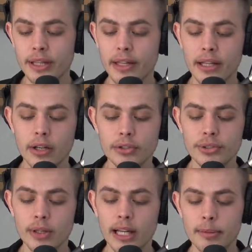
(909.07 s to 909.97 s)
I think also a
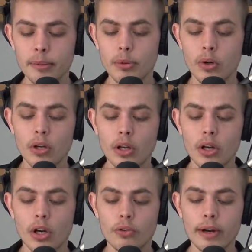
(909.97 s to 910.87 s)
lot of people
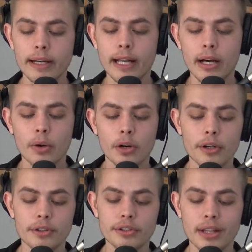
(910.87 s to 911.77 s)
right now are
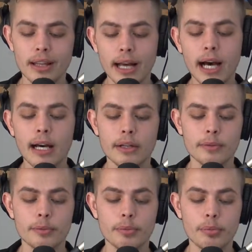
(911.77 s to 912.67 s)
there's a lot of